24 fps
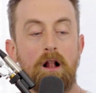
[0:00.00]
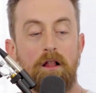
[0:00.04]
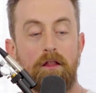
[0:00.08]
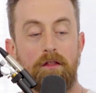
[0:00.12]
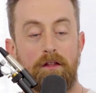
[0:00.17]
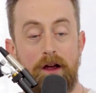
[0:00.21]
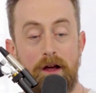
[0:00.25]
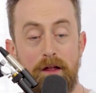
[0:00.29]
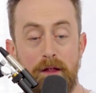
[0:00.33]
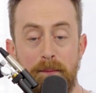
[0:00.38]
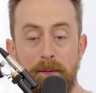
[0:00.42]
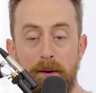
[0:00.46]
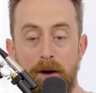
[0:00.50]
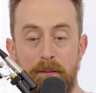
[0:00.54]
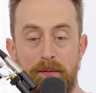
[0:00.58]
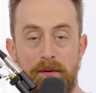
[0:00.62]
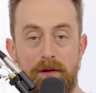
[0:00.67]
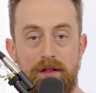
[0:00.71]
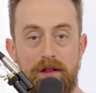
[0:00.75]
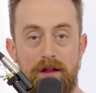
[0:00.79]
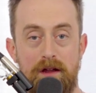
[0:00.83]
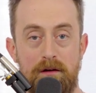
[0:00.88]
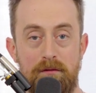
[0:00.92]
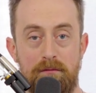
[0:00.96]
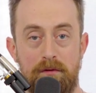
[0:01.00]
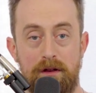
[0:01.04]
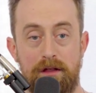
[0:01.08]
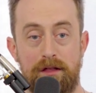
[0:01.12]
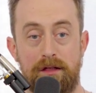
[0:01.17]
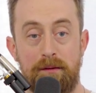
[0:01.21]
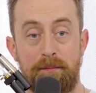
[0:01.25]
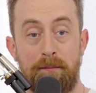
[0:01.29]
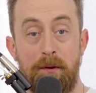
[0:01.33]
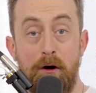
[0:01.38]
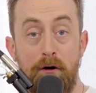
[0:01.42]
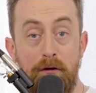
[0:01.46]
The other purpose it was
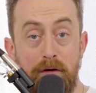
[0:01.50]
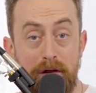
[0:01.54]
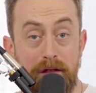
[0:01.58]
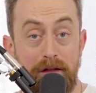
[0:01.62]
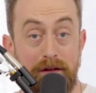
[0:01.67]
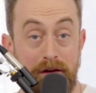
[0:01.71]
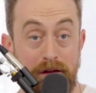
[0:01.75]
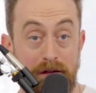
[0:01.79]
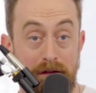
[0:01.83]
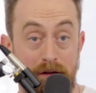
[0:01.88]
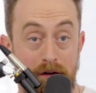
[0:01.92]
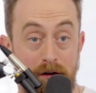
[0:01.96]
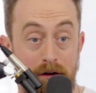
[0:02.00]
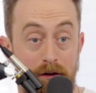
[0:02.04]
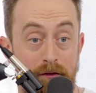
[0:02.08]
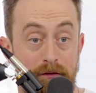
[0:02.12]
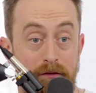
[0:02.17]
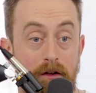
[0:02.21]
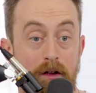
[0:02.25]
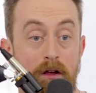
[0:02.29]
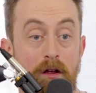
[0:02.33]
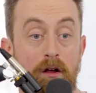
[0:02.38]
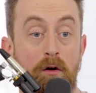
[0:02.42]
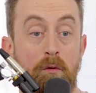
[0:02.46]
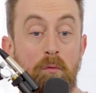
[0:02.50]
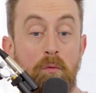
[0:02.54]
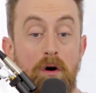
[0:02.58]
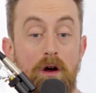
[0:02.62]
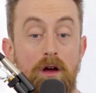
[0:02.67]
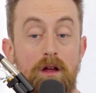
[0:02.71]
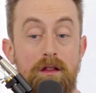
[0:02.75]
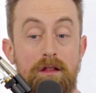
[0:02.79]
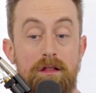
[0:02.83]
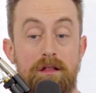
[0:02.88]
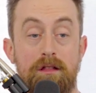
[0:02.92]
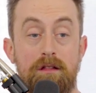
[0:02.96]
supposed to serve
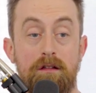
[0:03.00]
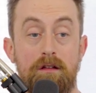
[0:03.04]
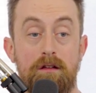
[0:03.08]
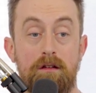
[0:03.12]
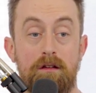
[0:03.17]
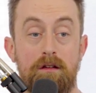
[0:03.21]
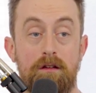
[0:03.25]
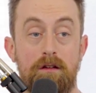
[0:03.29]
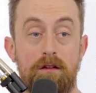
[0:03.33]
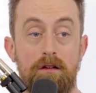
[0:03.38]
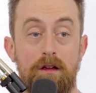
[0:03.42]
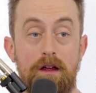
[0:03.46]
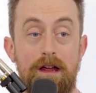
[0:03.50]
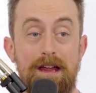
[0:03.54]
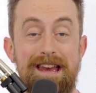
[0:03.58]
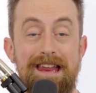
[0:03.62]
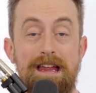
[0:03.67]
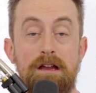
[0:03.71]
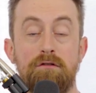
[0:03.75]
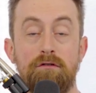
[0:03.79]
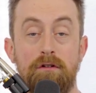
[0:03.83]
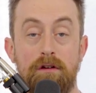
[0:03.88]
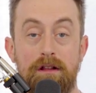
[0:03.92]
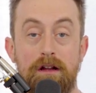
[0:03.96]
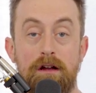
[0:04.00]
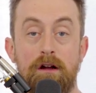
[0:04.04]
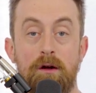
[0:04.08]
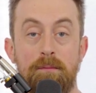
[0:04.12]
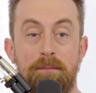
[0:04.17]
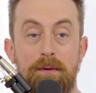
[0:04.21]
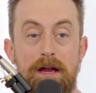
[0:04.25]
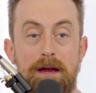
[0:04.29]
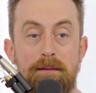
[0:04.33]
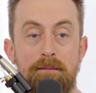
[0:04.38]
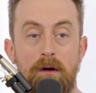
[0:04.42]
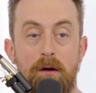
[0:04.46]
was an interesting
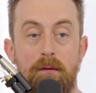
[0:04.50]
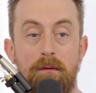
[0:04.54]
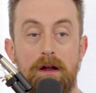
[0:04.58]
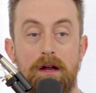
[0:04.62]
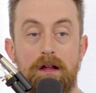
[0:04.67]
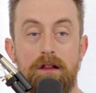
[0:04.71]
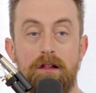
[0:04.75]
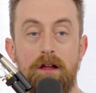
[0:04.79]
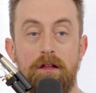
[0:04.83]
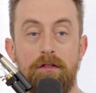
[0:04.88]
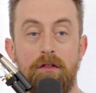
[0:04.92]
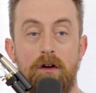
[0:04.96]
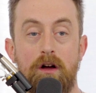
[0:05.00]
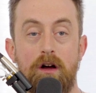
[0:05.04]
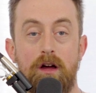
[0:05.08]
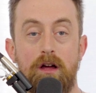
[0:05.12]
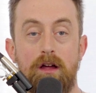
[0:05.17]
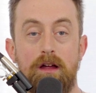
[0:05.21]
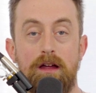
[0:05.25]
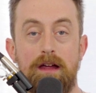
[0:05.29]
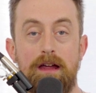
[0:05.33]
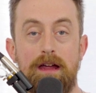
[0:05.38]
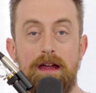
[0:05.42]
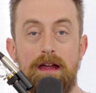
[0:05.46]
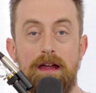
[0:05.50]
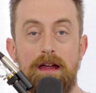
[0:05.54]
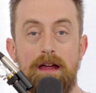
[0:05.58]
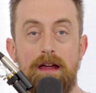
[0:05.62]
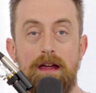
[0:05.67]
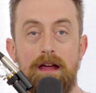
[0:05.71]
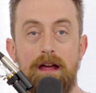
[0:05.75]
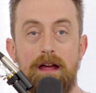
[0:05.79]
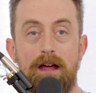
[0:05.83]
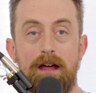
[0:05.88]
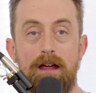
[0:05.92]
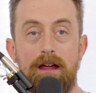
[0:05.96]
RP moment, because I thought,
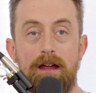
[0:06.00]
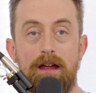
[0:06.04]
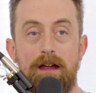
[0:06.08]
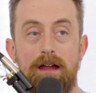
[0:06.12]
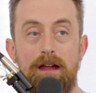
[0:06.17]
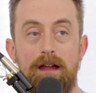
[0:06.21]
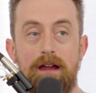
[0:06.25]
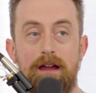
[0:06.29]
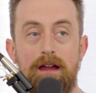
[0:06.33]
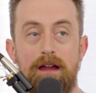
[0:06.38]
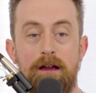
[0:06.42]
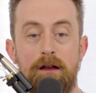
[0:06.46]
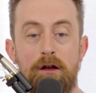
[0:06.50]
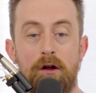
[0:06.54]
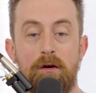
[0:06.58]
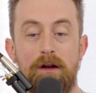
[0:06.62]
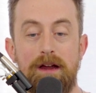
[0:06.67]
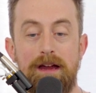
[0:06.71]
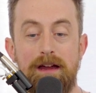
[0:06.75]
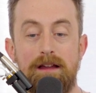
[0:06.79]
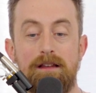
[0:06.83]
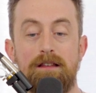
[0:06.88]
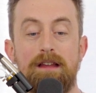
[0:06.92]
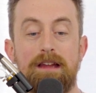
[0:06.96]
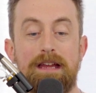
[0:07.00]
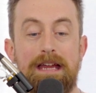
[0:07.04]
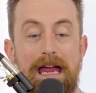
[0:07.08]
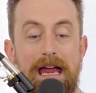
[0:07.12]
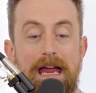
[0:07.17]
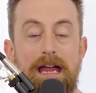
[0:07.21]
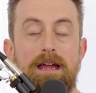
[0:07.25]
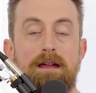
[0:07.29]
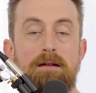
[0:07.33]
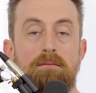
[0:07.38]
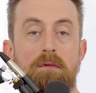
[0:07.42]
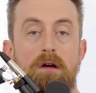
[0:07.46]
in the
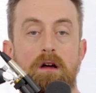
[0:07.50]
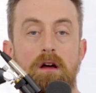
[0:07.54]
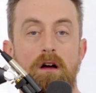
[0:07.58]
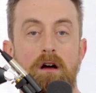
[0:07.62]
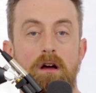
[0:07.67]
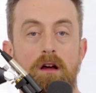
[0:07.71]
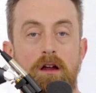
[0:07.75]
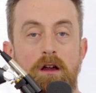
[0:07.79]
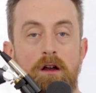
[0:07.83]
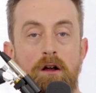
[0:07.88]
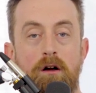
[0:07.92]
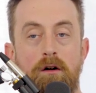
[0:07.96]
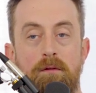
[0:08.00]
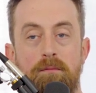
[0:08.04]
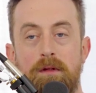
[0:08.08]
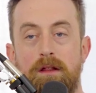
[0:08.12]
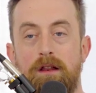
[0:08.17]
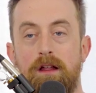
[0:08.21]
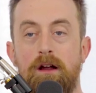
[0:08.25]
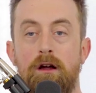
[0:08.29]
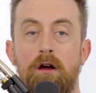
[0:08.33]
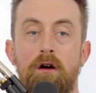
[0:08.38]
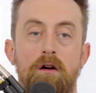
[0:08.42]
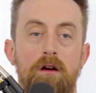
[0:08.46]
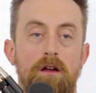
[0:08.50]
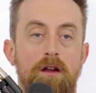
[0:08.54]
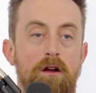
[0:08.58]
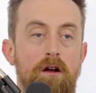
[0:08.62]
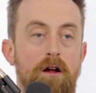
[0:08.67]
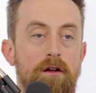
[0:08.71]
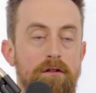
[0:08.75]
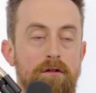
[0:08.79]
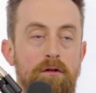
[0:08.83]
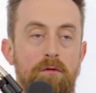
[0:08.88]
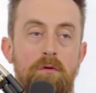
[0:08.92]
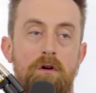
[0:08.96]
game, I'll be like, oh,
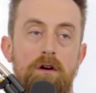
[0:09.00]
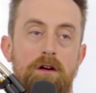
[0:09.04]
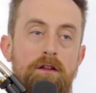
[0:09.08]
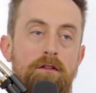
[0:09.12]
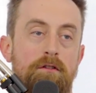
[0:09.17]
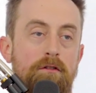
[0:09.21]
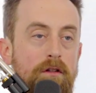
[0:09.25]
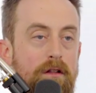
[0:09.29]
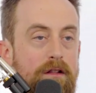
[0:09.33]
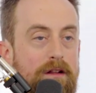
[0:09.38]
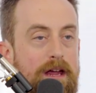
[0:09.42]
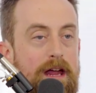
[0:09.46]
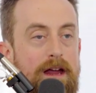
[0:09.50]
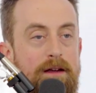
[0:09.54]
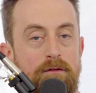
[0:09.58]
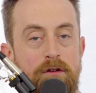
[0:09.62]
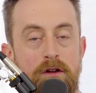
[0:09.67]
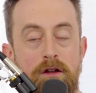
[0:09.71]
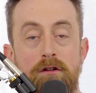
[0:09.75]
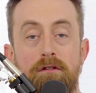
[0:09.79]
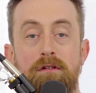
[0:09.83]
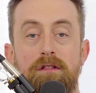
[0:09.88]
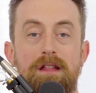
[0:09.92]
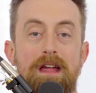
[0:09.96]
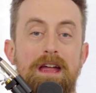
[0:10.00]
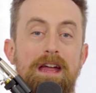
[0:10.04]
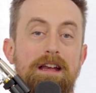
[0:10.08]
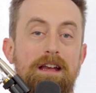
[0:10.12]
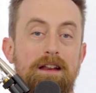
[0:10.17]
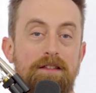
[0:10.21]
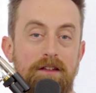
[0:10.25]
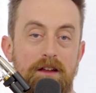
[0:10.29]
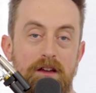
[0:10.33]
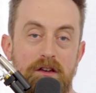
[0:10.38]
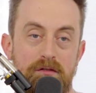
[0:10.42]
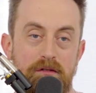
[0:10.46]
as you're walking through this cave, do you say
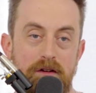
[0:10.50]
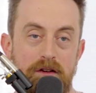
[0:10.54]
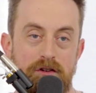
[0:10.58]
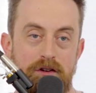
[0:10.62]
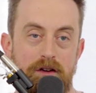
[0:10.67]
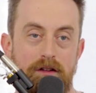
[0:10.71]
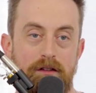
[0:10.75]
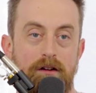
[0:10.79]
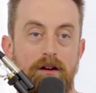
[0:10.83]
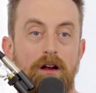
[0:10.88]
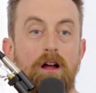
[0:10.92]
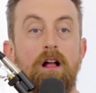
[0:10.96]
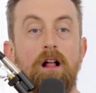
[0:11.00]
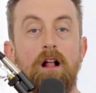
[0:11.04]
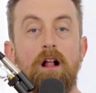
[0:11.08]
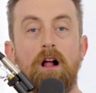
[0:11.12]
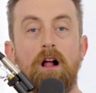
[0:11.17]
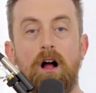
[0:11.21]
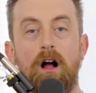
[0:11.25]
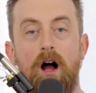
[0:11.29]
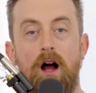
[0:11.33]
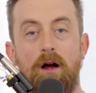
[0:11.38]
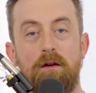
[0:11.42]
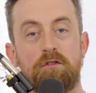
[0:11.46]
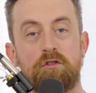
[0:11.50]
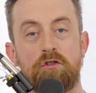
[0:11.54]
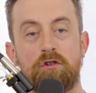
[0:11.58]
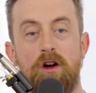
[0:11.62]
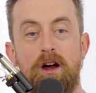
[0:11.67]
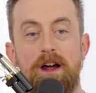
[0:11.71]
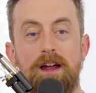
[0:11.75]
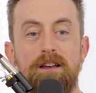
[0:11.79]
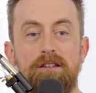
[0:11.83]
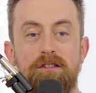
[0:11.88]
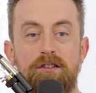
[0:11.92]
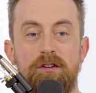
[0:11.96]
anything to each other? I'm
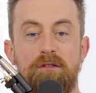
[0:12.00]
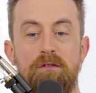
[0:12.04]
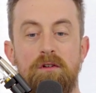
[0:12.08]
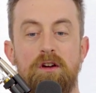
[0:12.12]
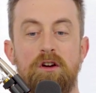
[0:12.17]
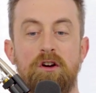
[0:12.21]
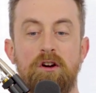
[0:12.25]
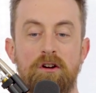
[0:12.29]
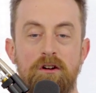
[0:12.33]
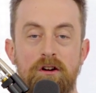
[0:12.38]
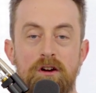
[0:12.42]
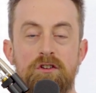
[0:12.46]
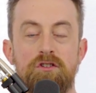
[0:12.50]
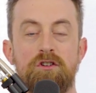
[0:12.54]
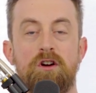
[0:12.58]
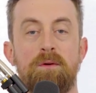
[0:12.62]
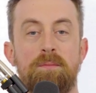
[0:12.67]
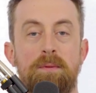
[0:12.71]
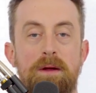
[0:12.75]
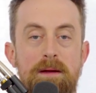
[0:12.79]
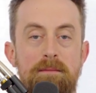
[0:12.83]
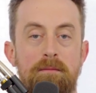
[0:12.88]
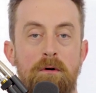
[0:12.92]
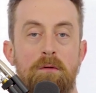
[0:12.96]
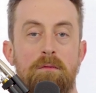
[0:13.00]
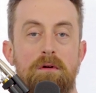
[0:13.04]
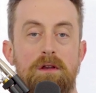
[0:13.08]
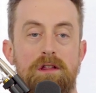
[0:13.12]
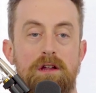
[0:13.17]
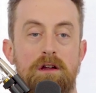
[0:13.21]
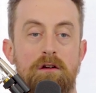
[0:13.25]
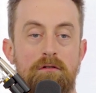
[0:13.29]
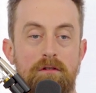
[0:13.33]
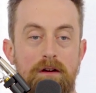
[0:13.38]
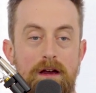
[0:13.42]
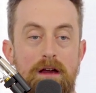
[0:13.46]
trying to encourage RP moments
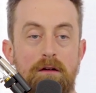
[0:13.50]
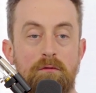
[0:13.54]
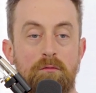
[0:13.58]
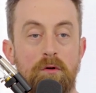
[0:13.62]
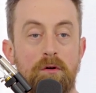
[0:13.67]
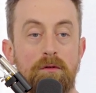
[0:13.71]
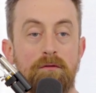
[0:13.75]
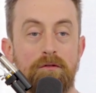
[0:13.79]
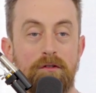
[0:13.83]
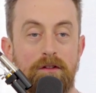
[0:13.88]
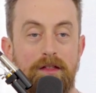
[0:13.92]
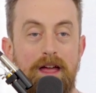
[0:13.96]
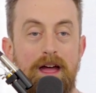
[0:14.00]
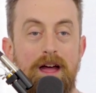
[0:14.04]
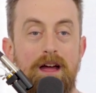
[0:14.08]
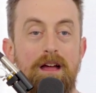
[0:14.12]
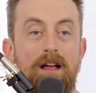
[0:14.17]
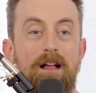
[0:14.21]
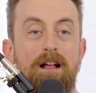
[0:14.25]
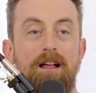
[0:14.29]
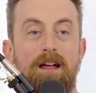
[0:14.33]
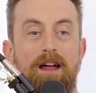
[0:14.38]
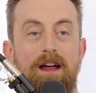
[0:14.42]
and create room for that.